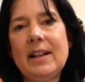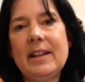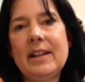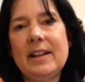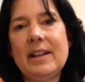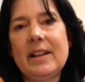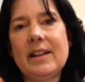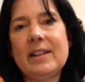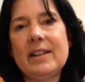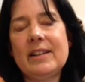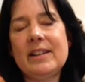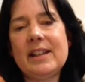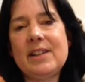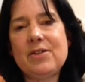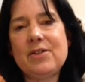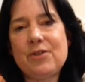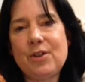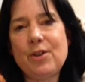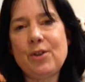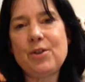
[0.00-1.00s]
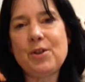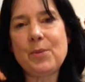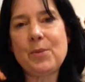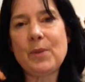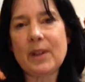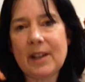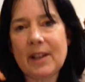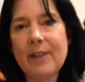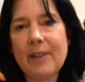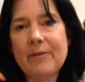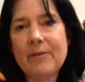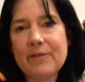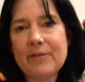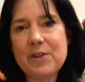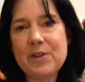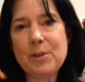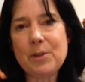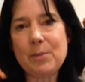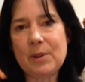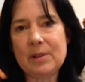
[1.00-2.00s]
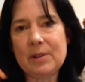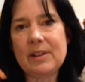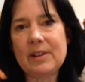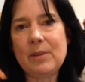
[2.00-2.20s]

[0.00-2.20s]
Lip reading: that these children were comfortable